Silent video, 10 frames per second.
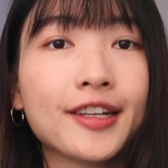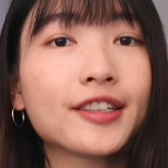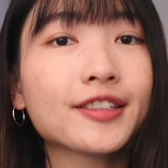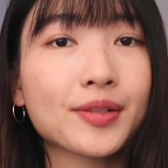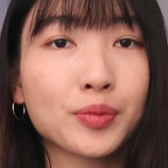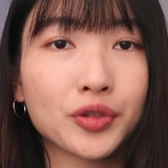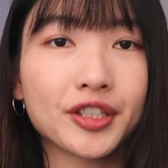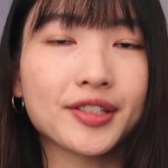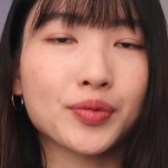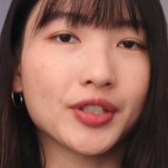are some
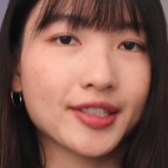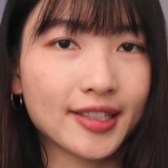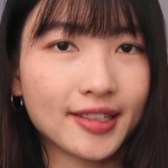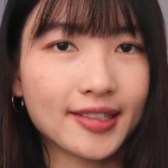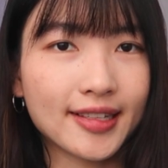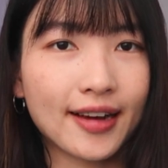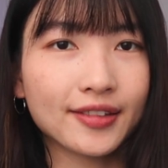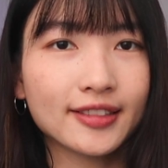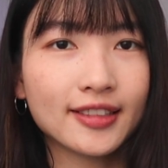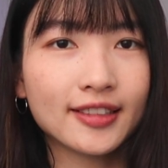words with this sound.